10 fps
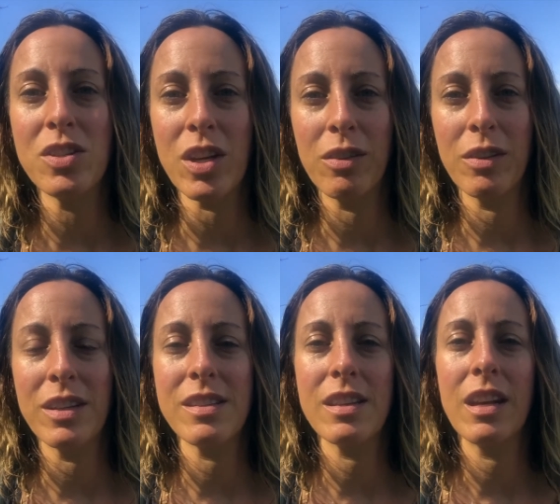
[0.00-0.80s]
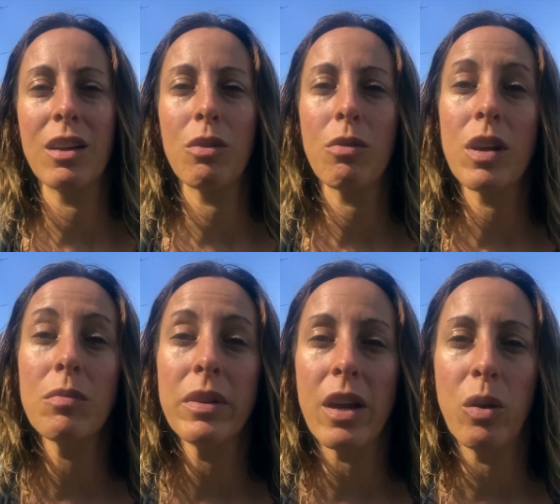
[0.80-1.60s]
generous and
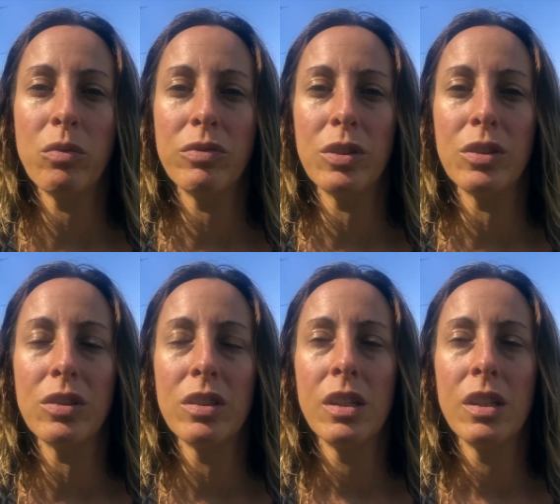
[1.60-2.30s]
incredibly helpful.